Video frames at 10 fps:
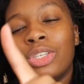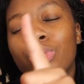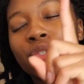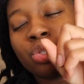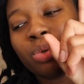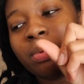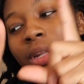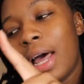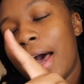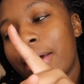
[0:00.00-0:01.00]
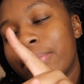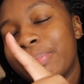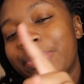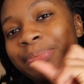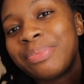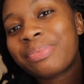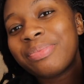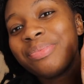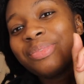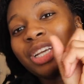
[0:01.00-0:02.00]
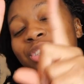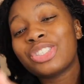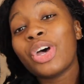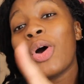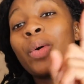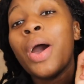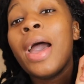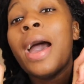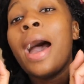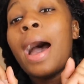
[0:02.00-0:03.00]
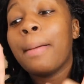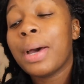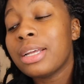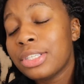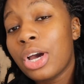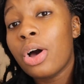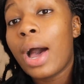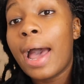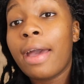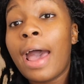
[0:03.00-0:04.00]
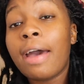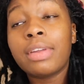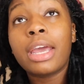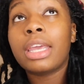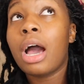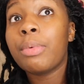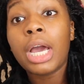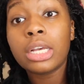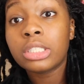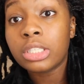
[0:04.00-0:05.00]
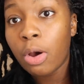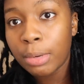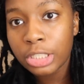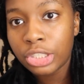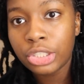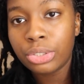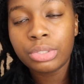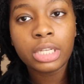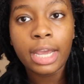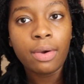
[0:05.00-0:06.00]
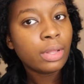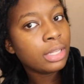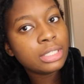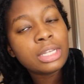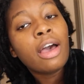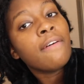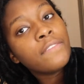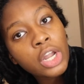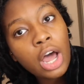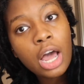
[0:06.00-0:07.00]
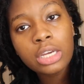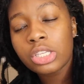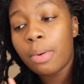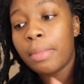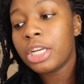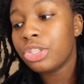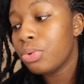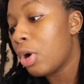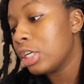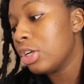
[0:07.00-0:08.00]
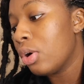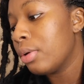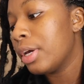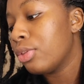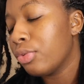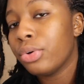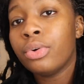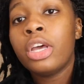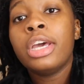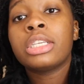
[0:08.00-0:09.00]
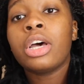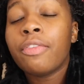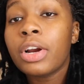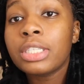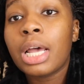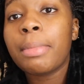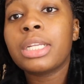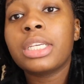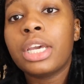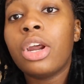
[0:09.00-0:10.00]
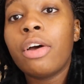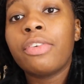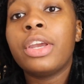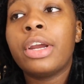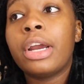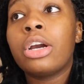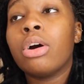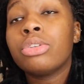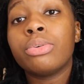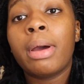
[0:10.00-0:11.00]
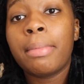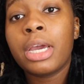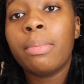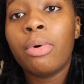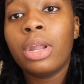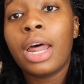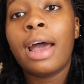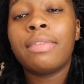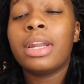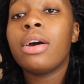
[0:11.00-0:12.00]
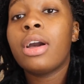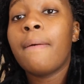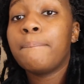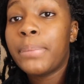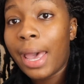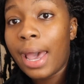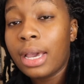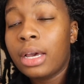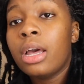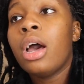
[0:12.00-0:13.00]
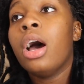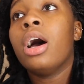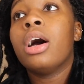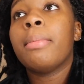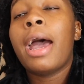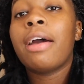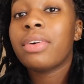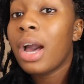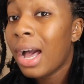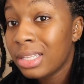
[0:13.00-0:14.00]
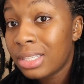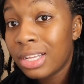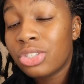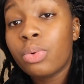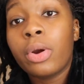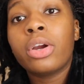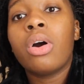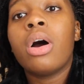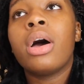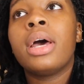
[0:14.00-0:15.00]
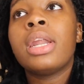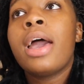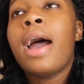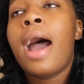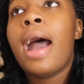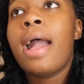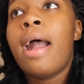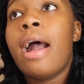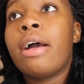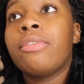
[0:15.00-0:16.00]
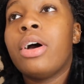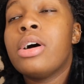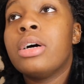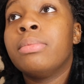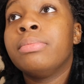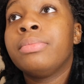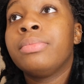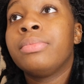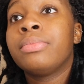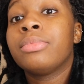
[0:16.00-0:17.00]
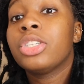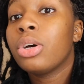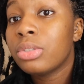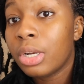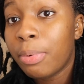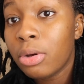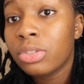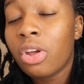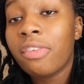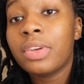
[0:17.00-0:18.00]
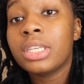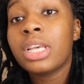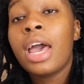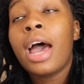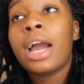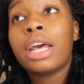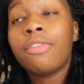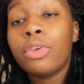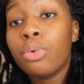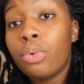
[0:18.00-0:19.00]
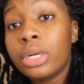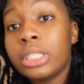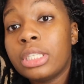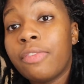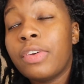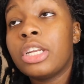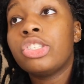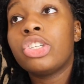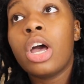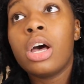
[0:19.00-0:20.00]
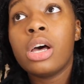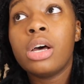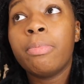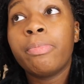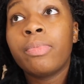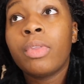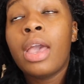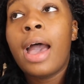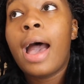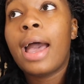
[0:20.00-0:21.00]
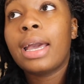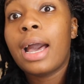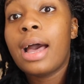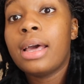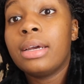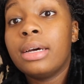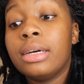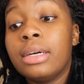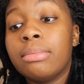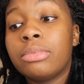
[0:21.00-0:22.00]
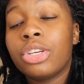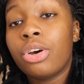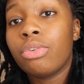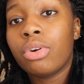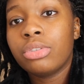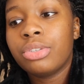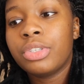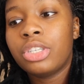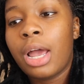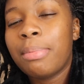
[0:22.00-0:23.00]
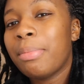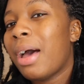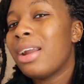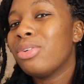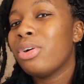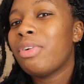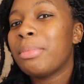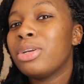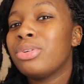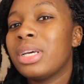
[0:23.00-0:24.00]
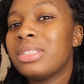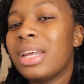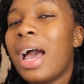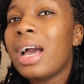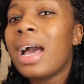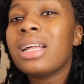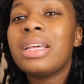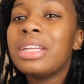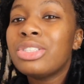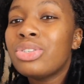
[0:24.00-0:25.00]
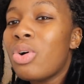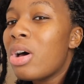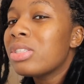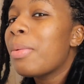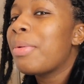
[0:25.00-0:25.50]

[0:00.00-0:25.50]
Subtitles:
YouTube Live. So I'm about to go. I have, like, y'all, we got so much to do today on this vlog, so make sure you watch it all the way through. So first, I'm about to get off here, go do my makeup on live, then I'll come back. I have content to work on. I have to go to the post office. I got a few orders to finish up. I got to go grocery shopping, but I don't know if I'm gonna do that today. I got cleaning to do also, but